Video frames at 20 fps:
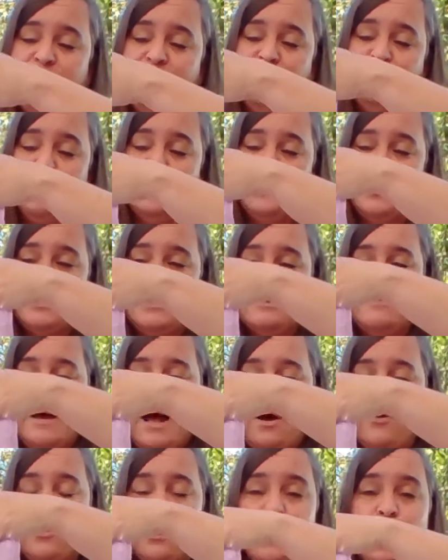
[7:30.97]
learning
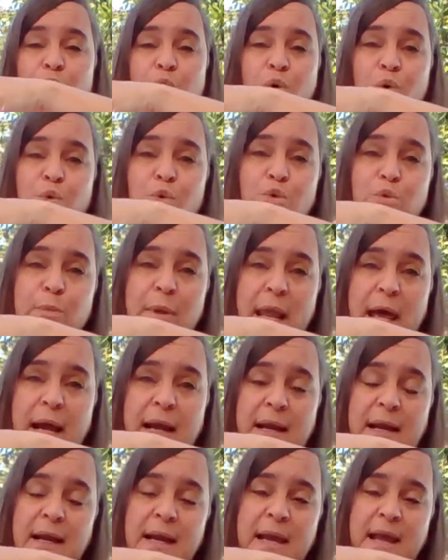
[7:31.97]
about
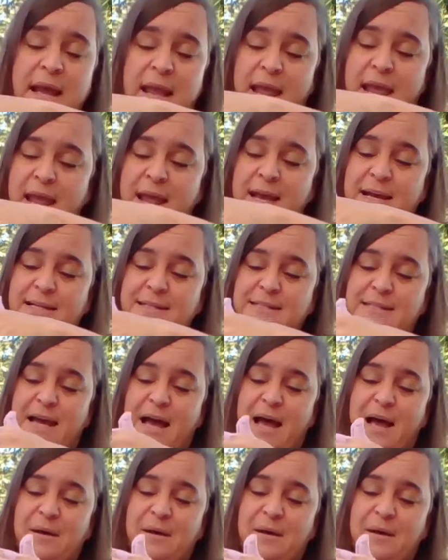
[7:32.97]
Oobleck and